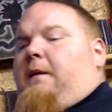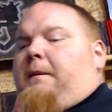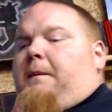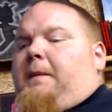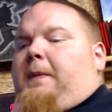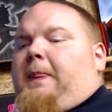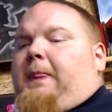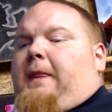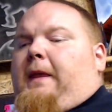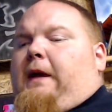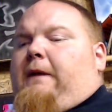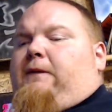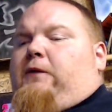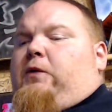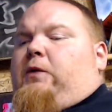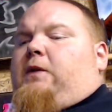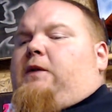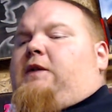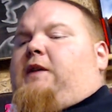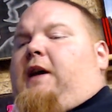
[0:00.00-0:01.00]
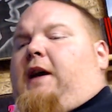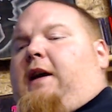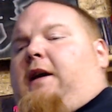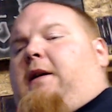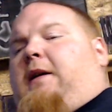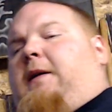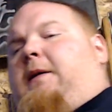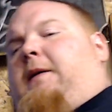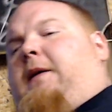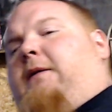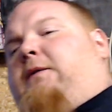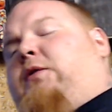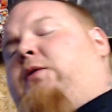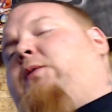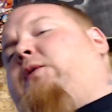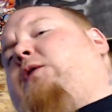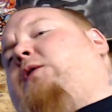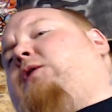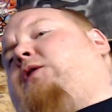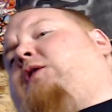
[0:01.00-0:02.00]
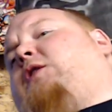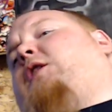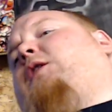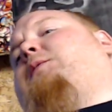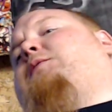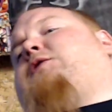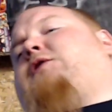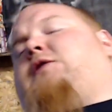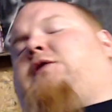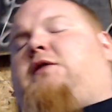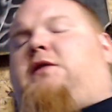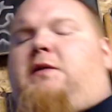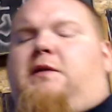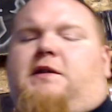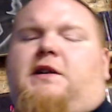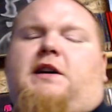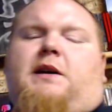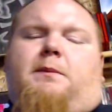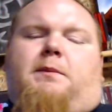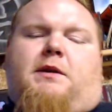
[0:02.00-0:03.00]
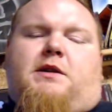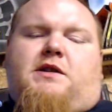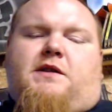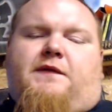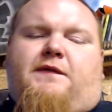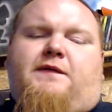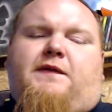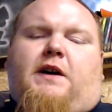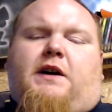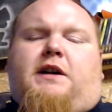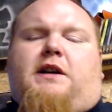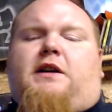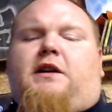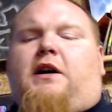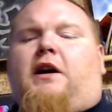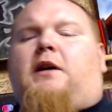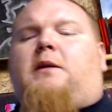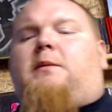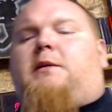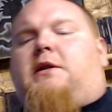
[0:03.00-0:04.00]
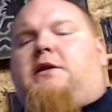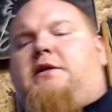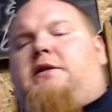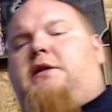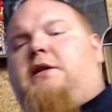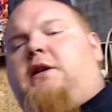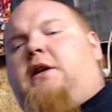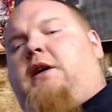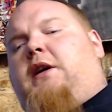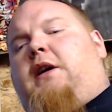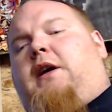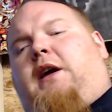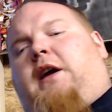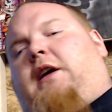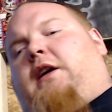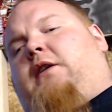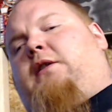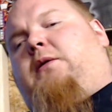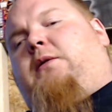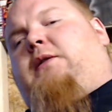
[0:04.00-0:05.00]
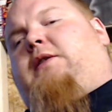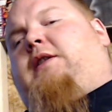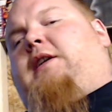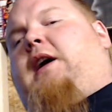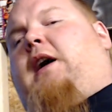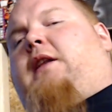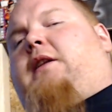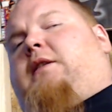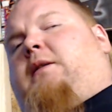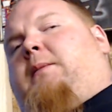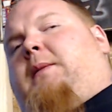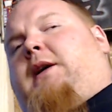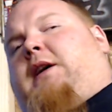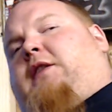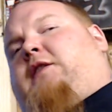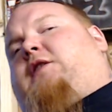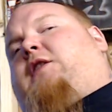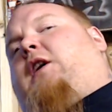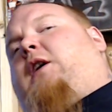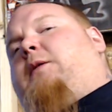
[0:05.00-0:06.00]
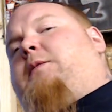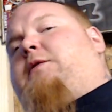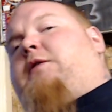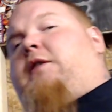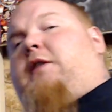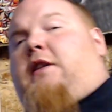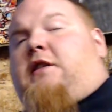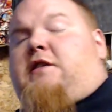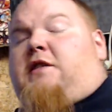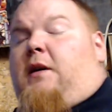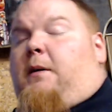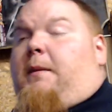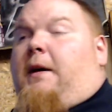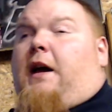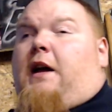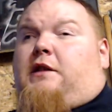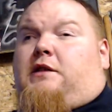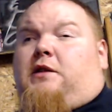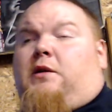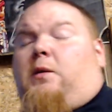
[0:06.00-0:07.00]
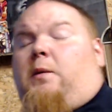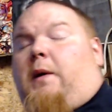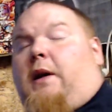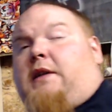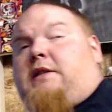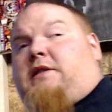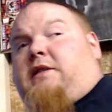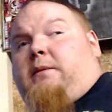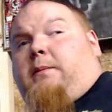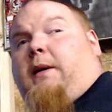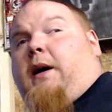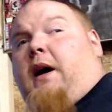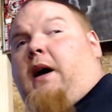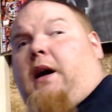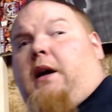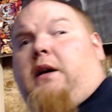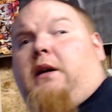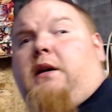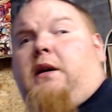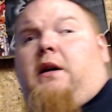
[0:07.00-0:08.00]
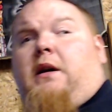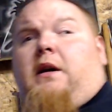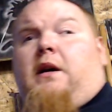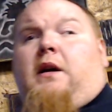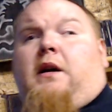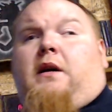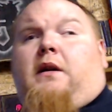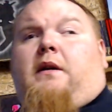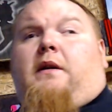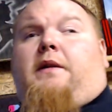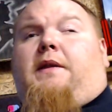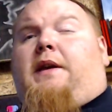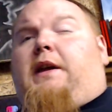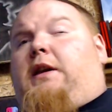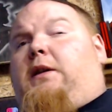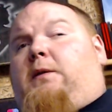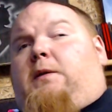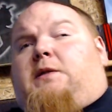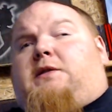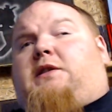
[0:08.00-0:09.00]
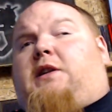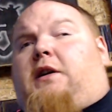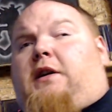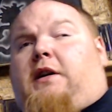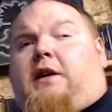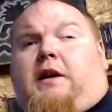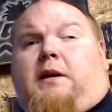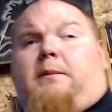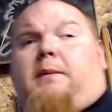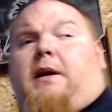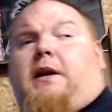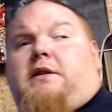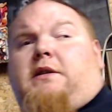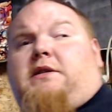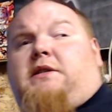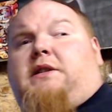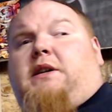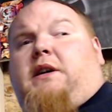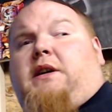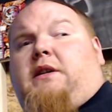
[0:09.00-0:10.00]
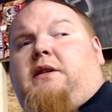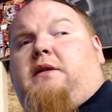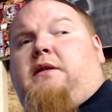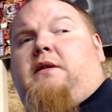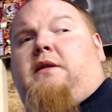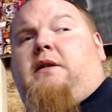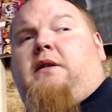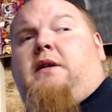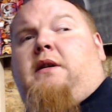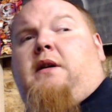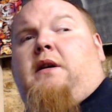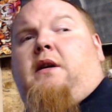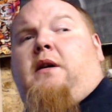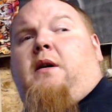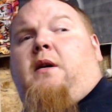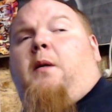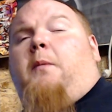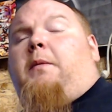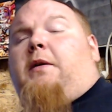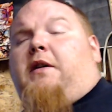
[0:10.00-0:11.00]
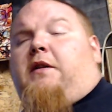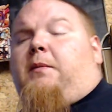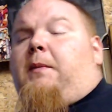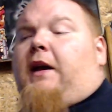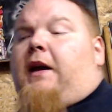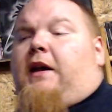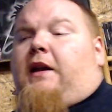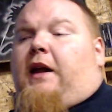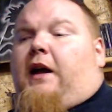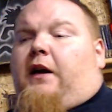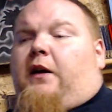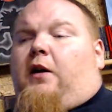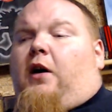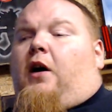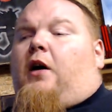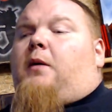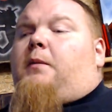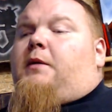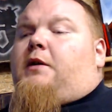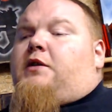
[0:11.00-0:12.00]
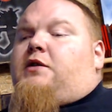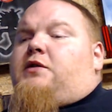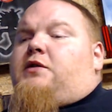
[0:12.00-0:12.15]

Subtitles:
if you would do sculptures and you could take a bunch of fucking garbage and glue it together and make a sculpture that some asshole wants to buy, then you can start getting better shit. But it's making that garbage